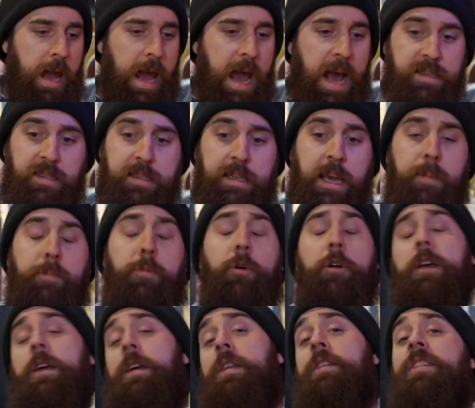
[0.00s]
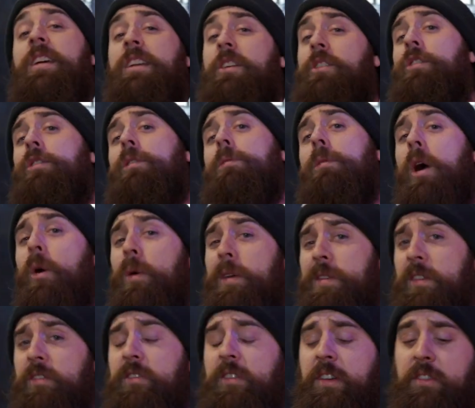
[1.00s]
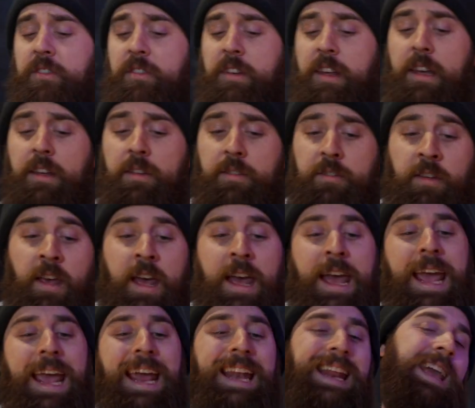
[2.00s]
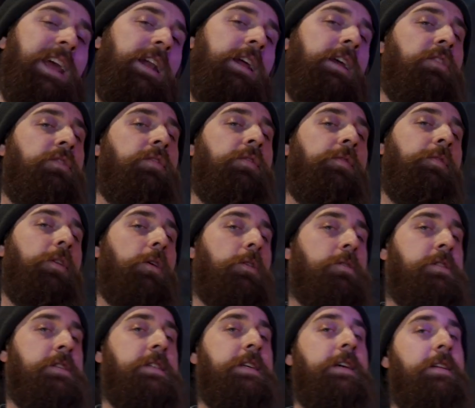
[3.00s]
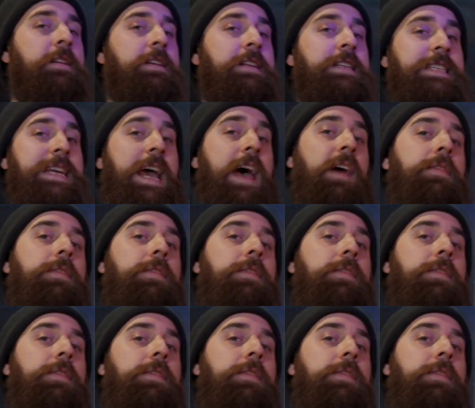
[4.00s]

As skateboarding continued to grow in the 60s, it hit its first death.